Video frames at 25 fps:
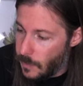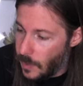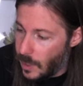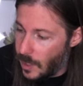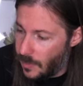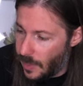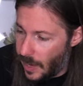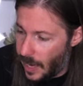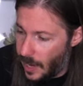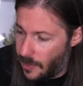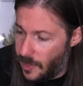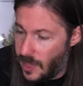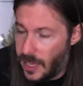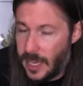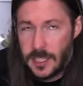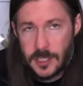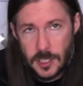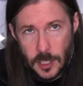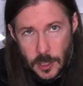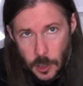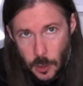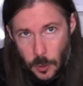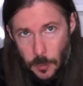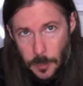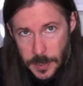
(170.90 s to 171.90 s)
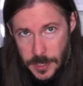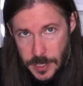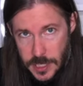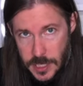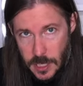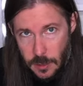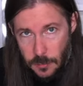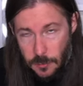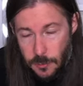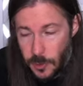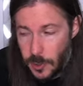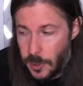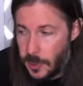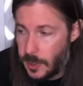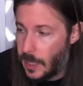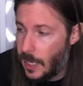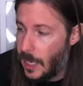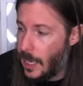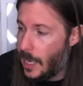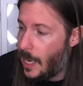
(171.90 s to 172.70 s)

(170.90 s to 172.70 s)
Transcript: that I think is a little bit different.